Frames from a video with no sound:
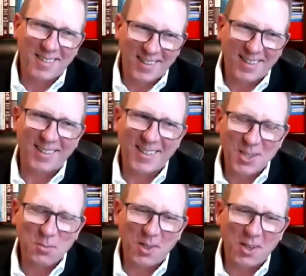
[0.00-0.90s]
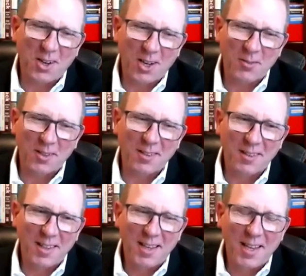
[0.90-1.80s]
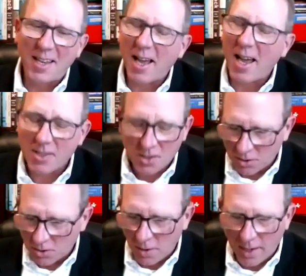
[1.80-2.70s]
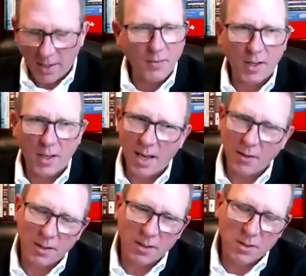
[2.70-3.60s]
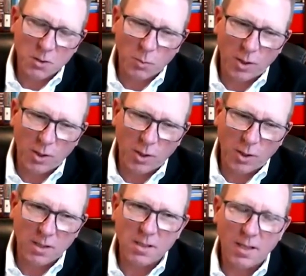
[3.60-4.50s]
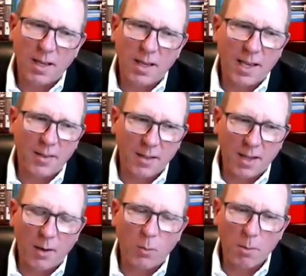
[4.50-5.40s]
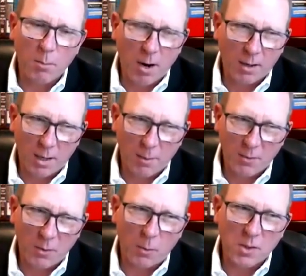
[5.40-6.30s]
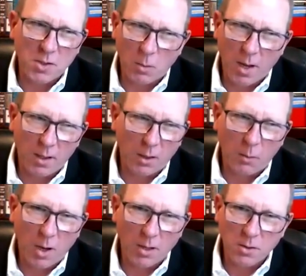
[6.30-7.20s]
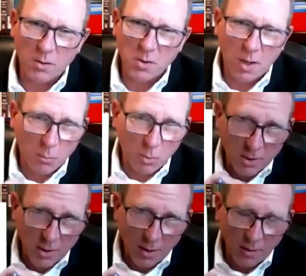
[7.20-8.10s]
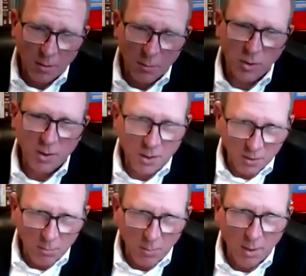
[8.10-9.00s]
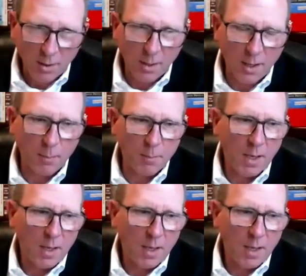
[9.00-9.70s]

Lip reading: Yeah, it's pretty common. And I still do that. I've got spreadsheets, and then I want to mark it up every once in a while, like we all do. So I'll print it out on the printer and mark it up.